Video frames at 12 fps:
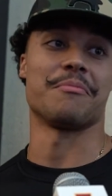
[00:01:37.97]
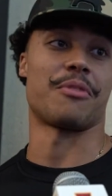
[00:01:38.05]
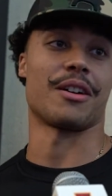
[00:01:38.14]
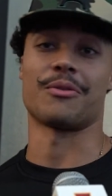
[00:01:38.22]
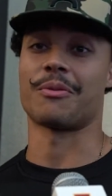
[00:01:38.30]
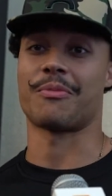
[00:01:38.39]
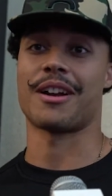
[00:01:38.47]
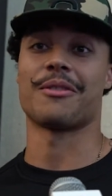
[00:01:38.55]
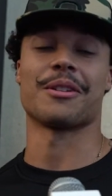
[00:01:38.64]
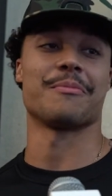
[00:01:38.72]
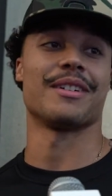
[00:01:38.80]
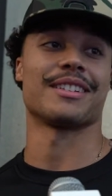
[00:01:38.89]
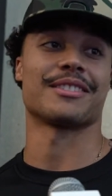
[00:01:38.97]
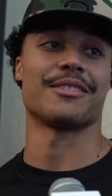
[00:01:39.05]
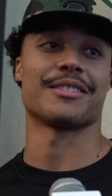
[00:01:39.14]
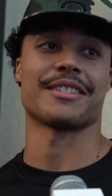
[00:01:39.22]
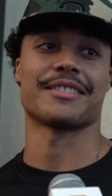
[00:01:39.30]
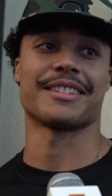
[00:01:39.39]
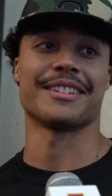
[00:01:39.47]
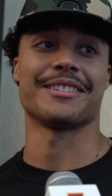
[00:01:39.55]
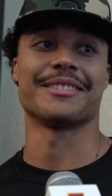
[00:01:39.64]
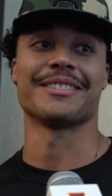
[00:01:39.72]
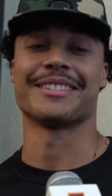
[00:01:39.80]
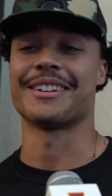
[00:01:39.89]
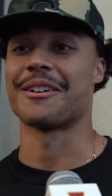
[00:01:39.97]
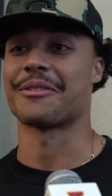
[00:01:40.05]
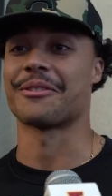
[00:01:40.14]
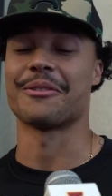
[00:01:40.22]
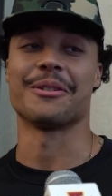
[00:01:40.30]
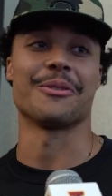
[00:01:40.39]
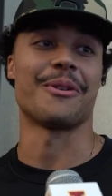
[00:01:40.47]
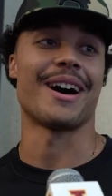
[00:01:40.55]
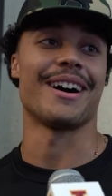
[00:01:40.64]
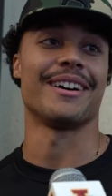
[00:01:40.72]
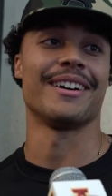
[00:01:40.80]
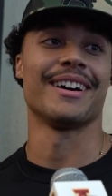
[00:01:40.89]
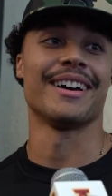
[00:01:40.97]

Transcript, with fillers: probably, probably one of the best throws I've seen you, you know, throw in a while.